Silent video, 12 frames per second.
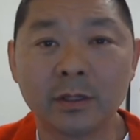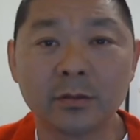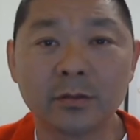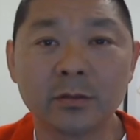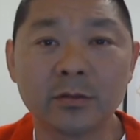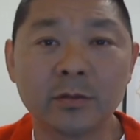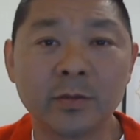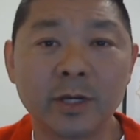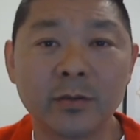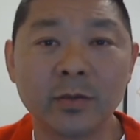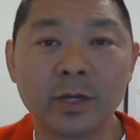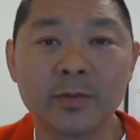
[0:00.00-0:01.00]
or you can go to
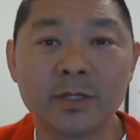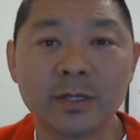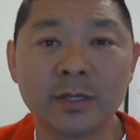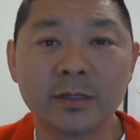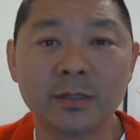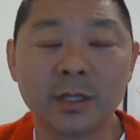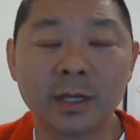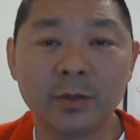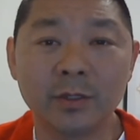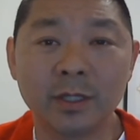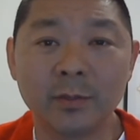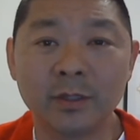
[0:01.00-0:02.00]
my website,
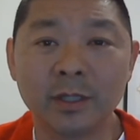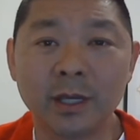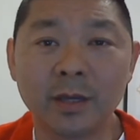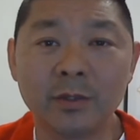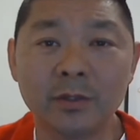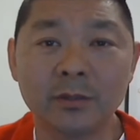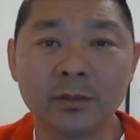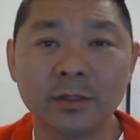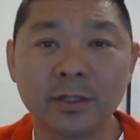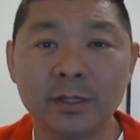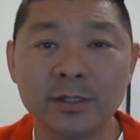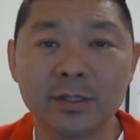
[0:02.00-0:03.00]

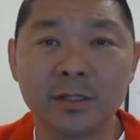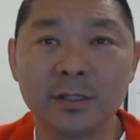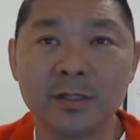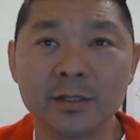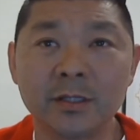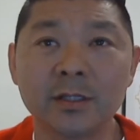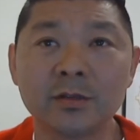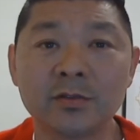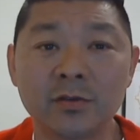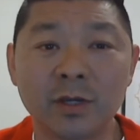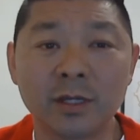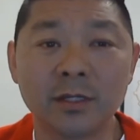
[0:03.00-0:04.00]

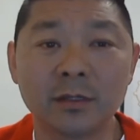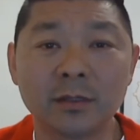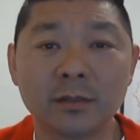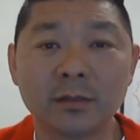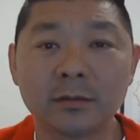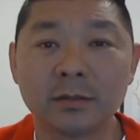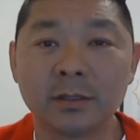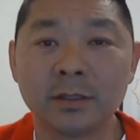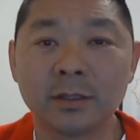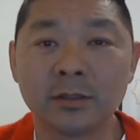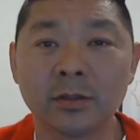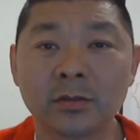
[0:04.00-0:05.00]

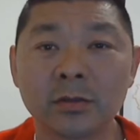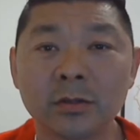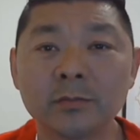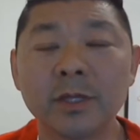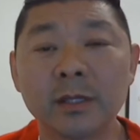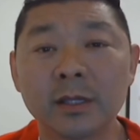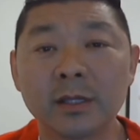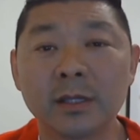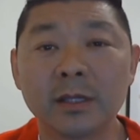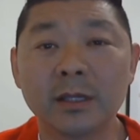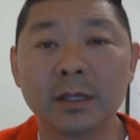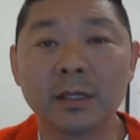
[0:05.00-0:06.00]
www.engineersinaustralia.com,
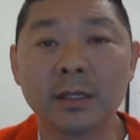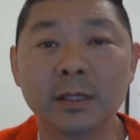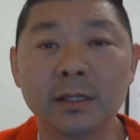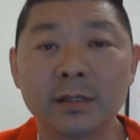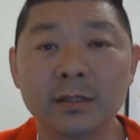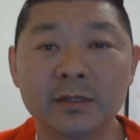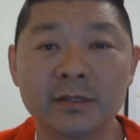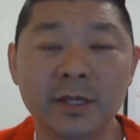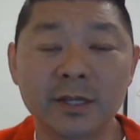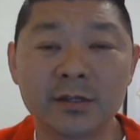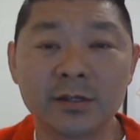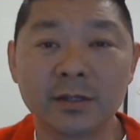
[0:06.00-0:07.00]
and there's a
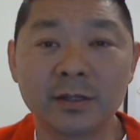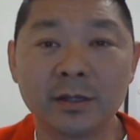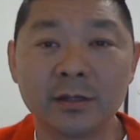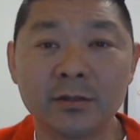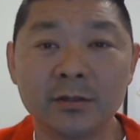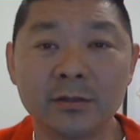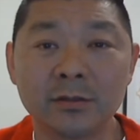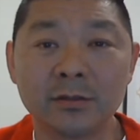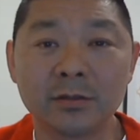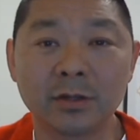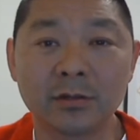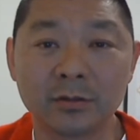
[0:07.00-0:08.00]
section there
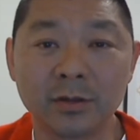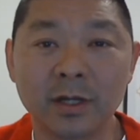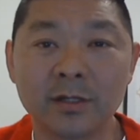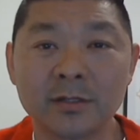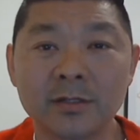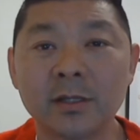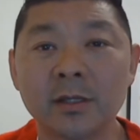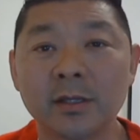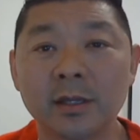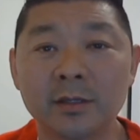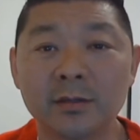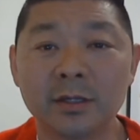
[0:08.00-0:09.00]
to talk to us,
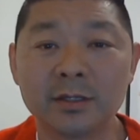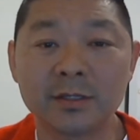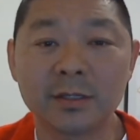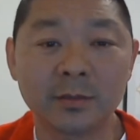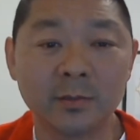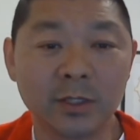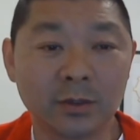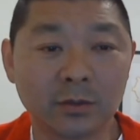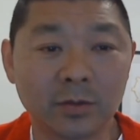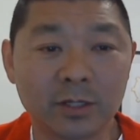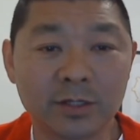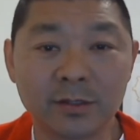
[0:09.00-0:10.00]
and you can send me
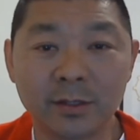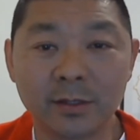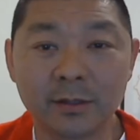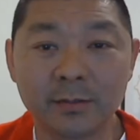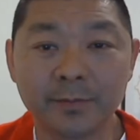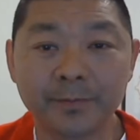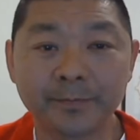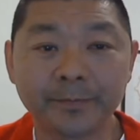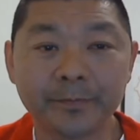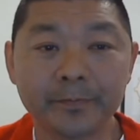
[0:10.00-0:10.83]
your question there.